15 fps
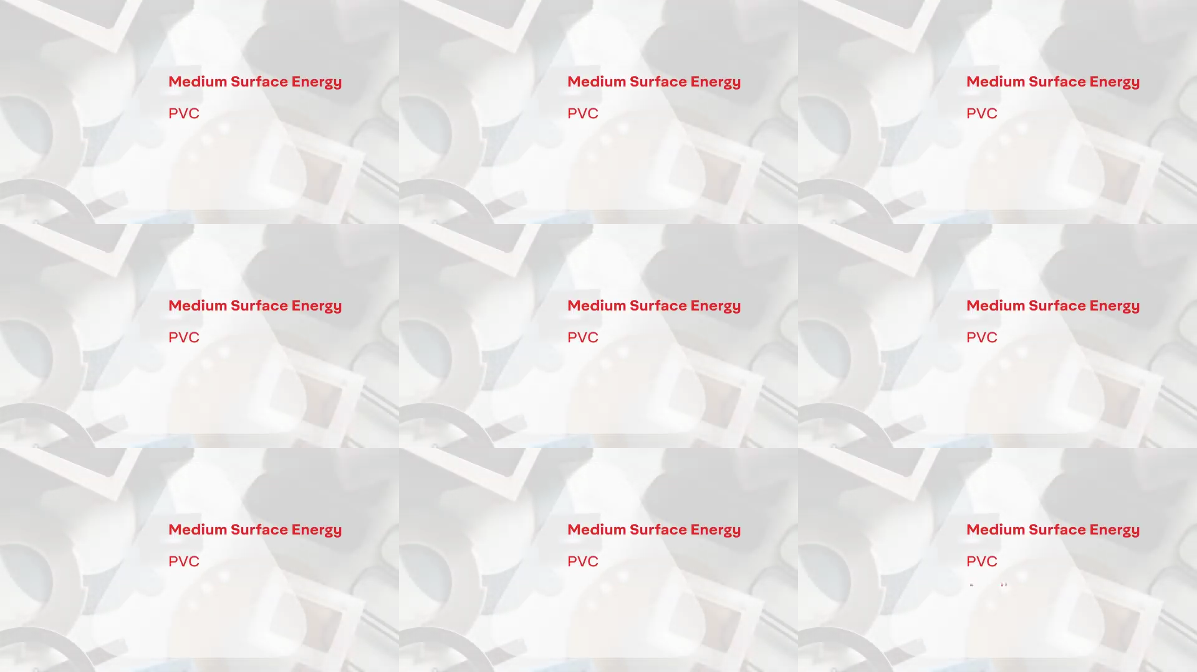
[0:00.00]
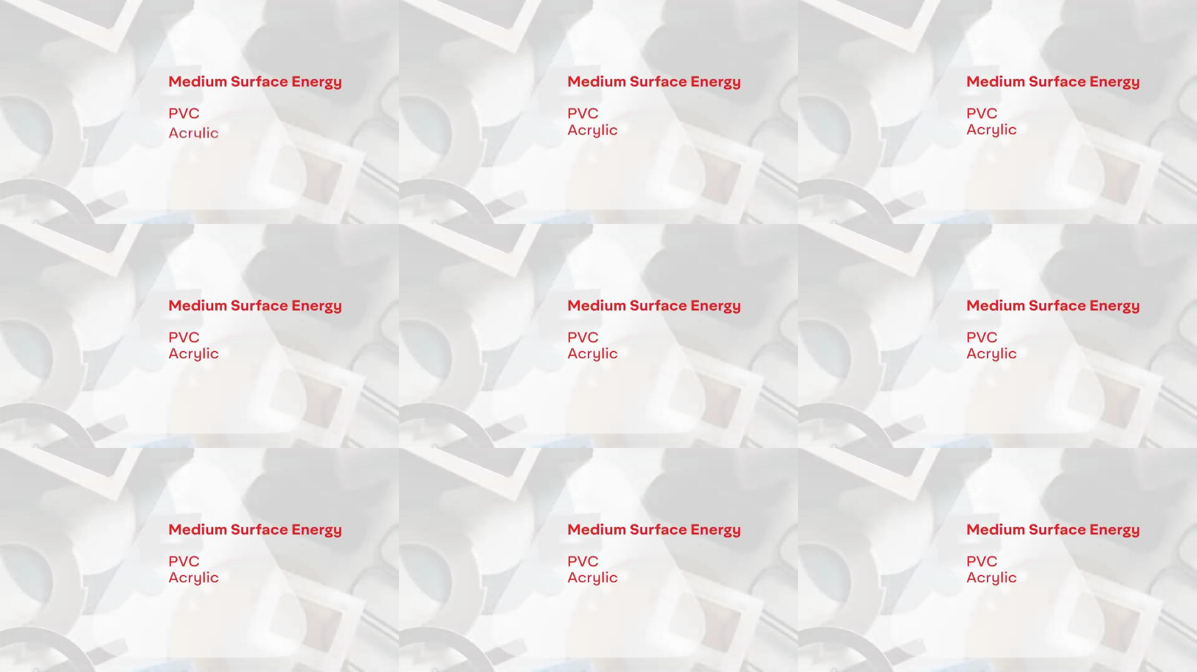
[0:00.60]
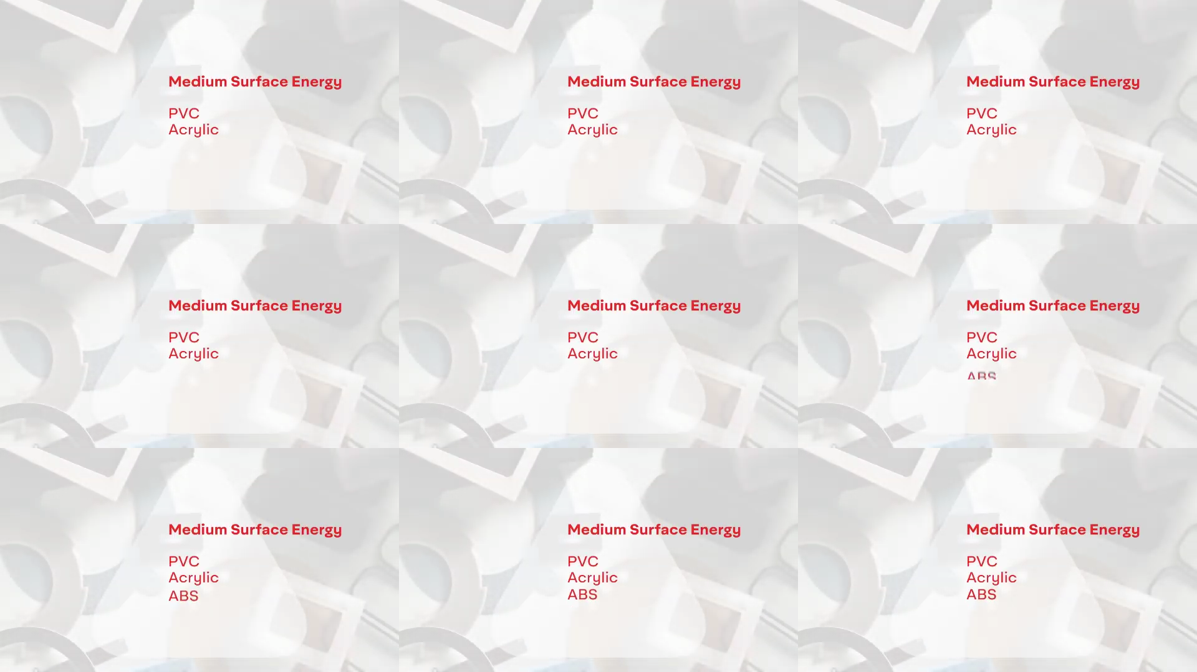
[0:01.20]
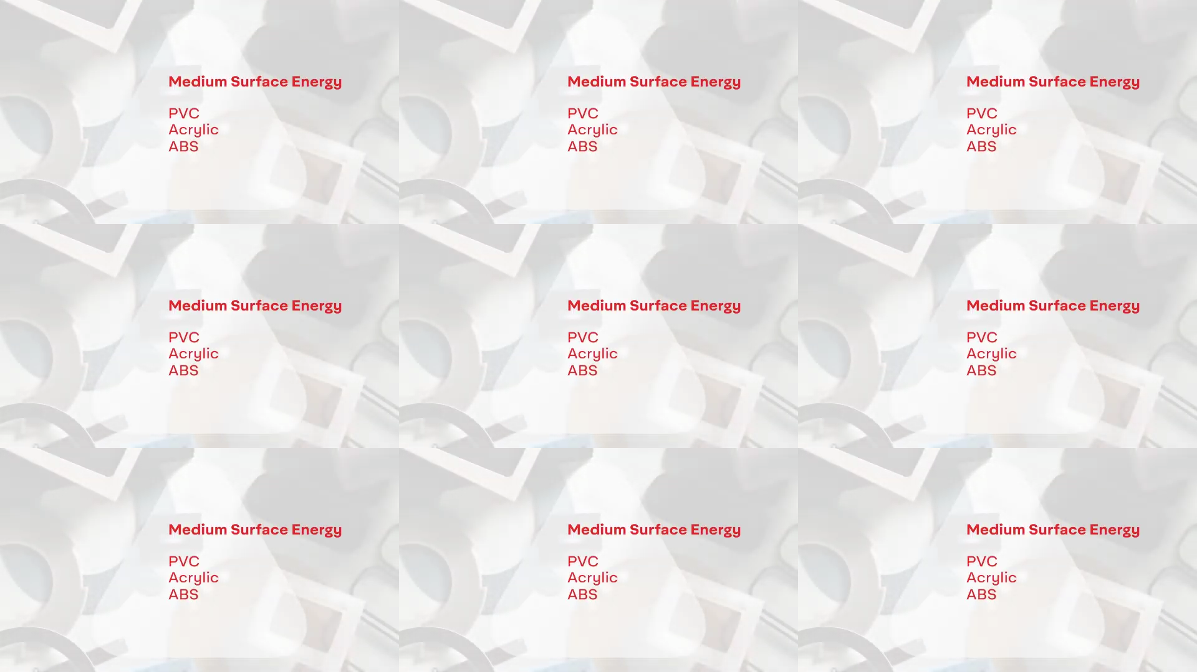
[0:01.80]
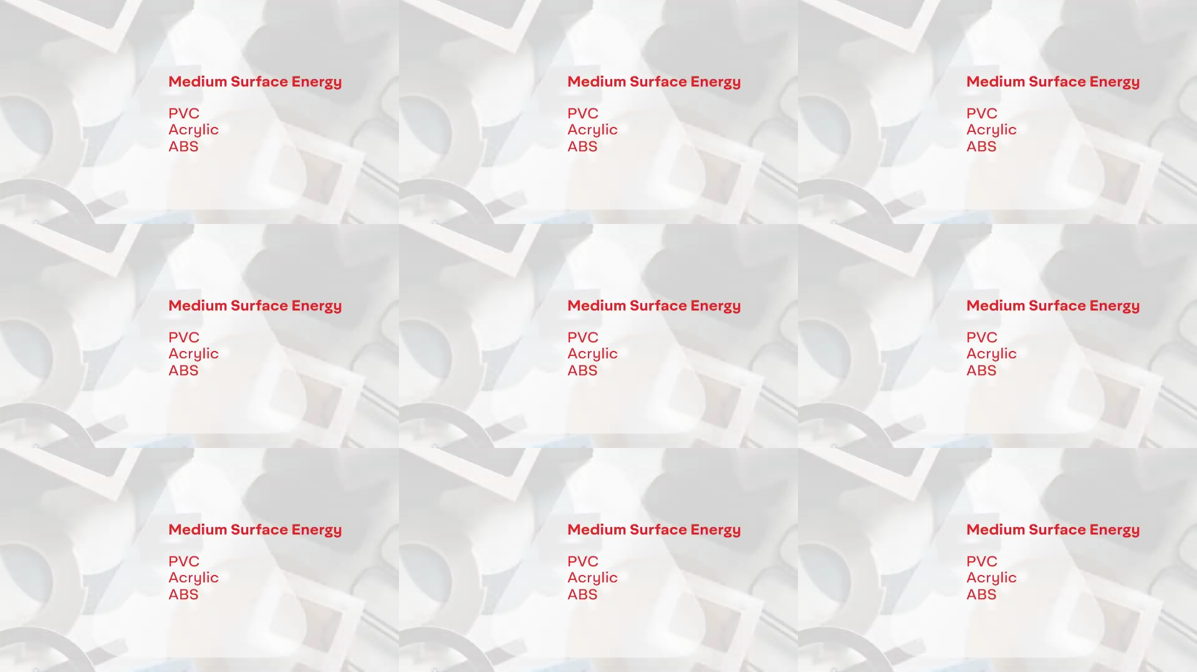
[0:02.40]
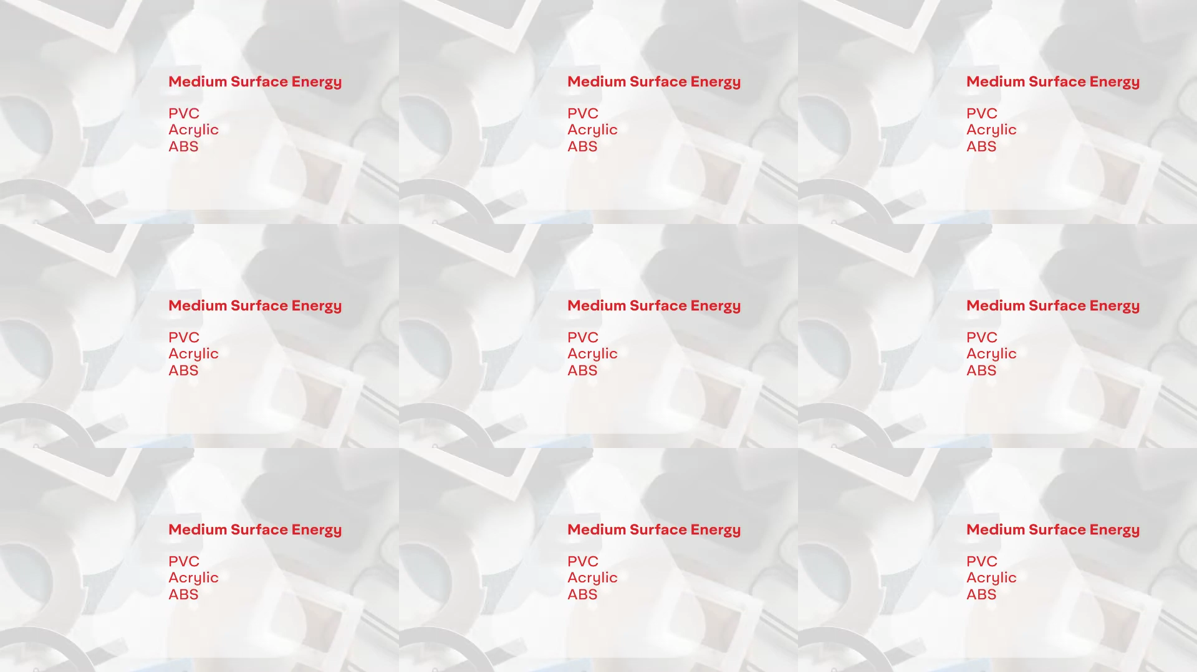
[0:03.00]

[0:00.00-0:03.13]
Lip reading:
[unreadable: no face in view]